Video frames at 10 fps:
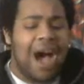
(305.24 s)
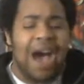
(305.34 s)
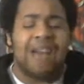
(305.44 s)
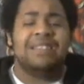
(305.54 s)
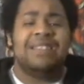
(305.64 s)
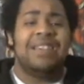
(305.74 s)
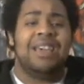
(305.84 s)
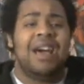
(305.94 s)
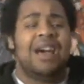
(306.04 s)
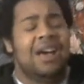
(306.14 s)
Honestly,
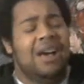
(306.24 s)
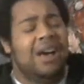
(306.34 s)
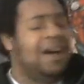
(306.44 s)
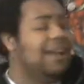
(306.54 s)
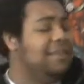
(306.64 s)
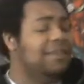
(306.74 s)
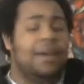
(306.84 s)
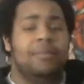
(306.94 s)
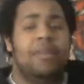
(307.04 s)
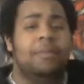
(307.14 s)

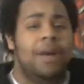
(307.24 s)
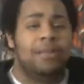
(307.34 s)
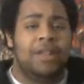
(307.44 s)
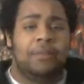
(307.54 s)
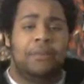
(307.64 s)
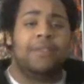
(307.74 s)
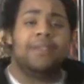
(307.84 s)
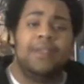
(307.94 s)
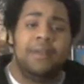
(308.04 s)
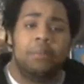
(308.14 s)
I blame
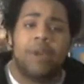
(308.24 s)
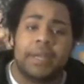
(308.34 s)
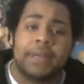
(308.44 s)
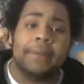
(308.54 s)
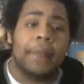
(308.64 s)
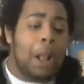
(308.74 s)
16 and pregnant.